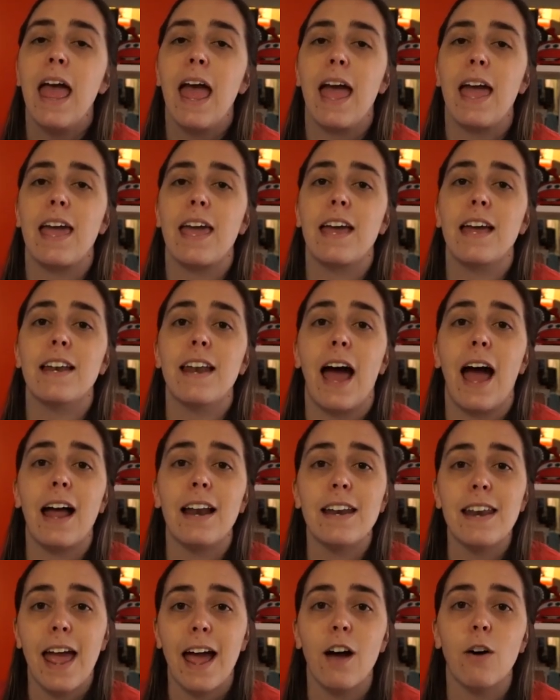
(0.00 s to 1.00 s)
and I
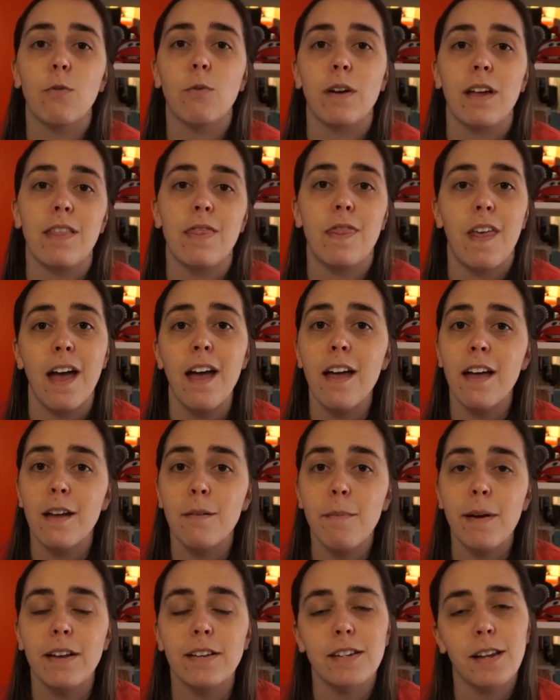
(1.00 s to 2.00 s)
now read
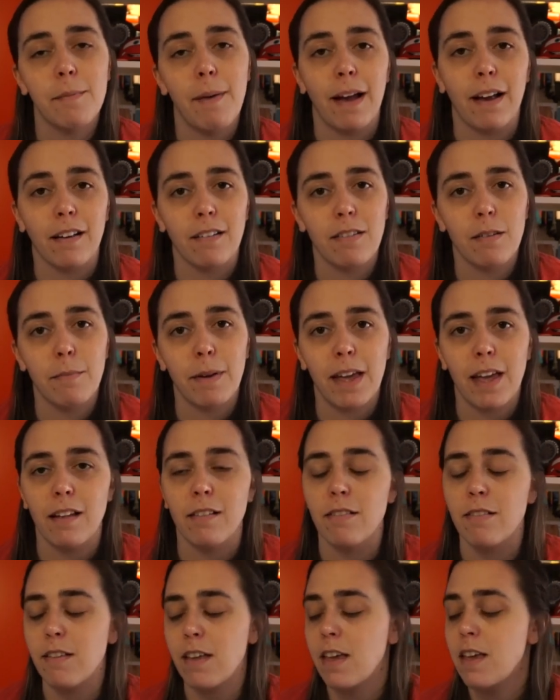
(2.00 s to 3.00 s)
them to Max and
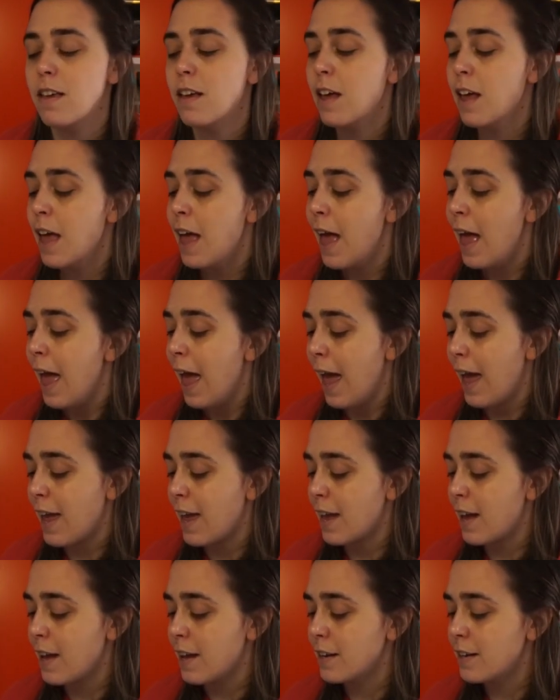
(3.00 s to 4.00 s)
Mackenzie.
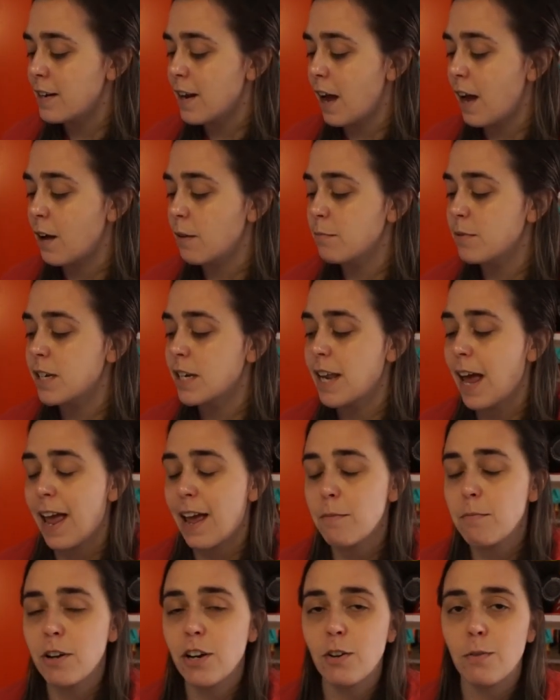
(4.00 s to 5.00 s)
And um, today
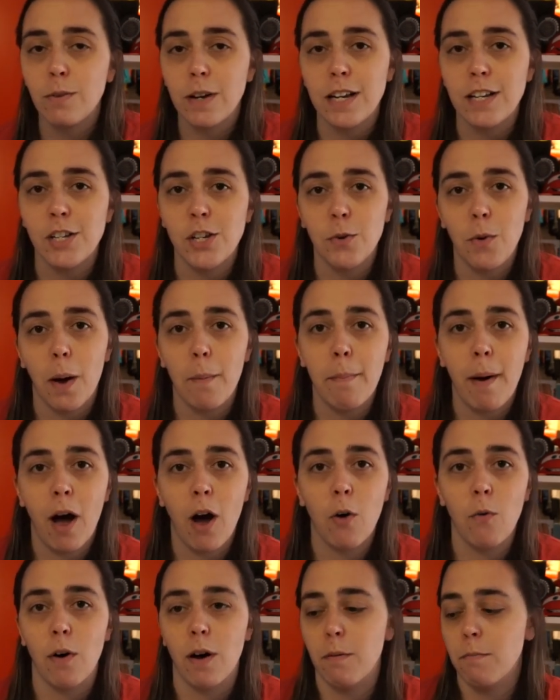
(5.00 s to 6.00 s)
I'm going to read you a
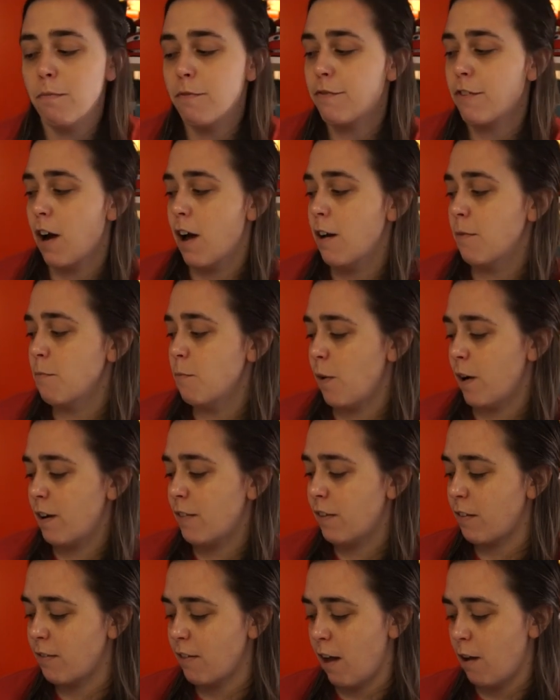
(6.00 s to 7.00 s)
poem from Where
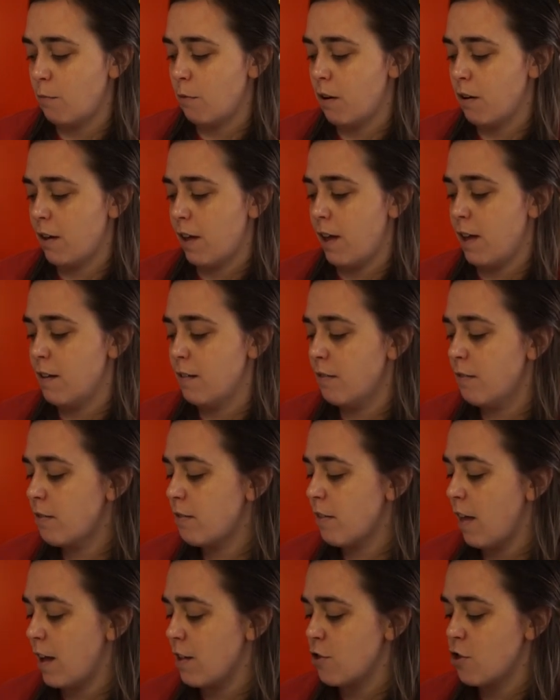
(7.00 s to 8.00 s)
the Sidewalk Ends
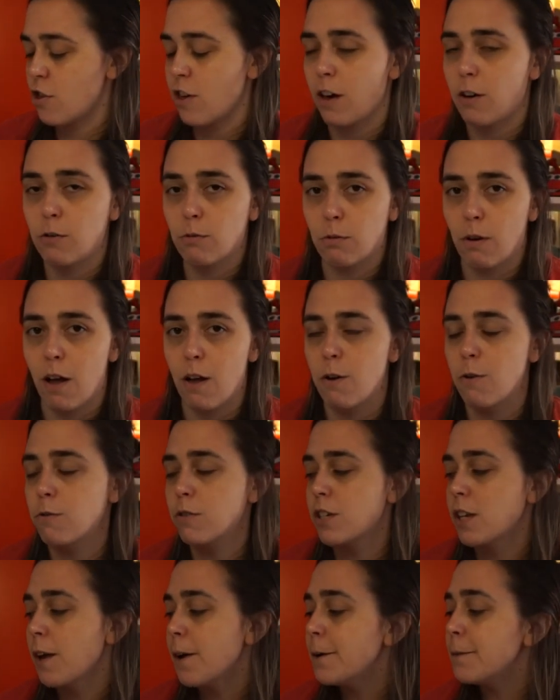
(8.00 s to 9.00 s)
that Shel
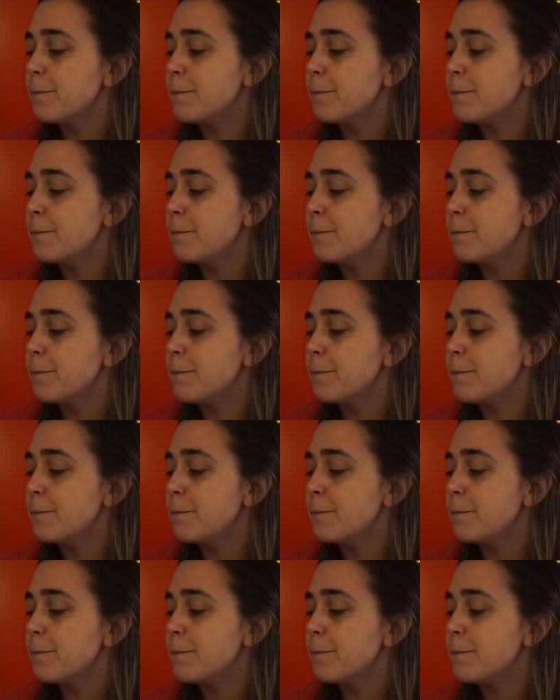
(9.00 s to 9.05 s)
wrote